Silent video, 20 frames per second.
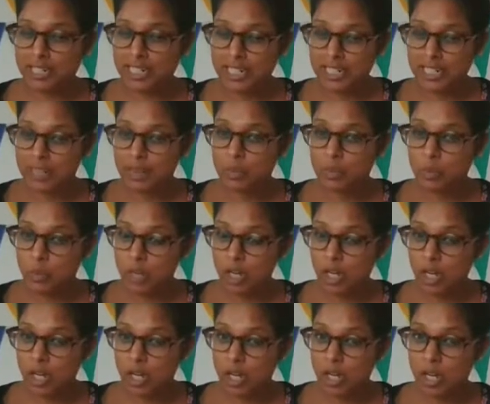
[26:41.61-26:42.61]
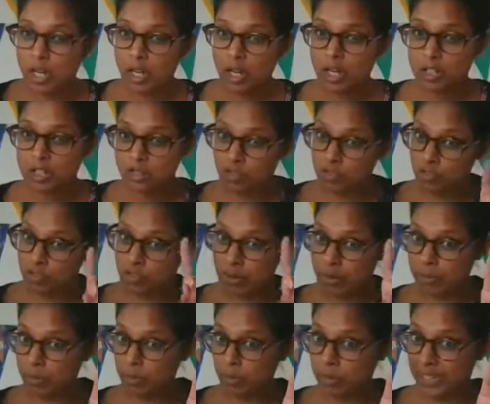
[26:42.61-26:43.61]
word, remember what it
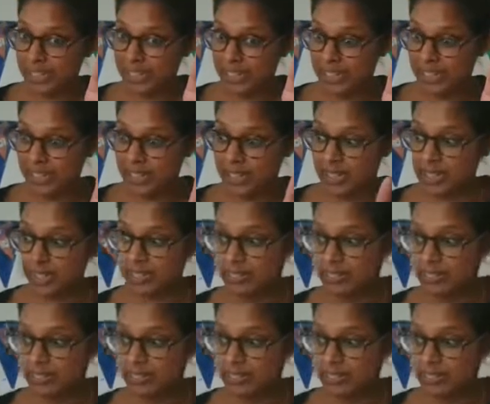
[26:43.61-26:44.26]
is?